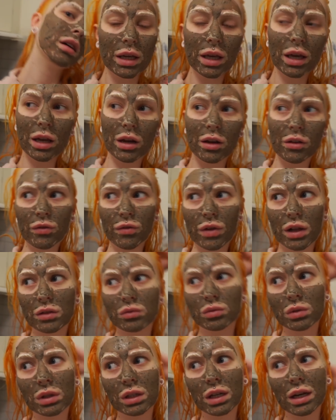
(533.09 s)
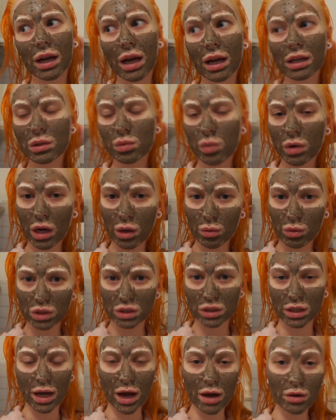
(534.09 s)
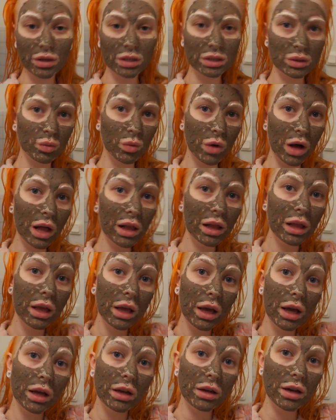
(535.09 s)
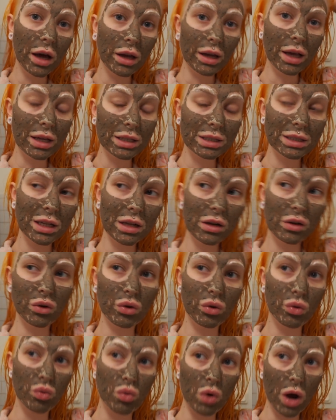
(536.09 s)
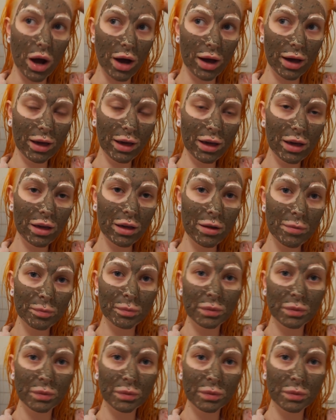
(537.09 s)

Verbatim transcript: and it felt really nice when I washed it out as well, not as dry,